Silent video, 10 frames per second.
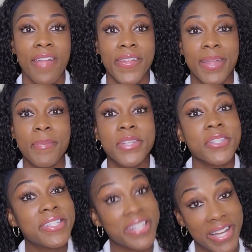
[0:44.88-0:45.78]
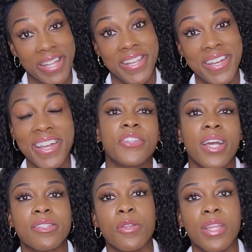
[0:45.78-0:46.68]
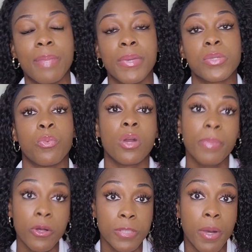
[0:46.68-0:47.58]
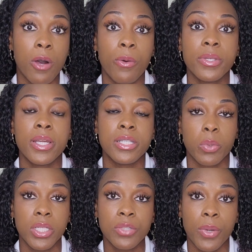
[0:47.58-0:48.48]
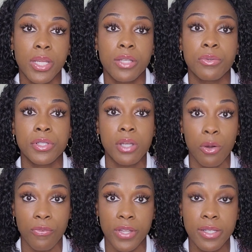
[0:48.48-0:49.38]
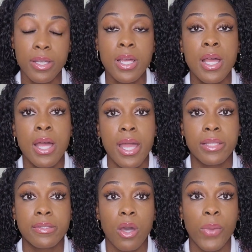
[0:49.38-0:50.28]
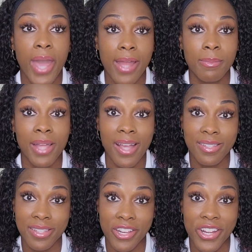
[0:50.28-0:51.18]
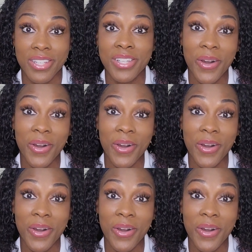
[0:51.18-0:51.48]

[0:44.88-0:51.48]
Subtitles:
the Olympics are done. As you guys know, the Olympics were postponed in 2020 due to COVID, and so we had them last year in